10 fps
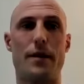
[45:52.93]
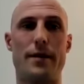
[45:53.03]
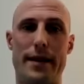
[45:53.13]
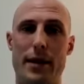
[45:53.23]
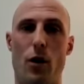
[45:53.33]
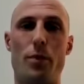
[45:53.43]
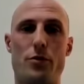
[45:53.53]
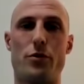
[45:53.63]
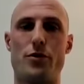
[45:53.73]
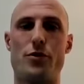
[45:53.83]
Then the
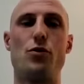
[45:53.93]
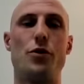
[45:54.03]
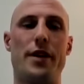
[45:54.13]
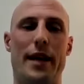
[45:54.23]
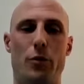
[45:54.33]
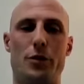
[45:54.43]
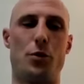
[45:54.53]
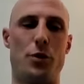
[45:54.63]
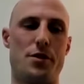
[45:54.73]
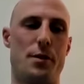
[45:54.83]
OpenTrons 2 came, which
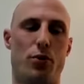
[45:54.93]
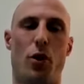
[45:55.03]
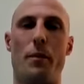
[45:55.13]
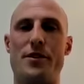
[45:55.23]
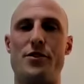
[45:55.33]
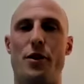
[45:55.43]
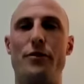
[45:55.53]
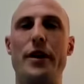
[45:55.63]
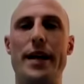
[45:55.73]
was the promise of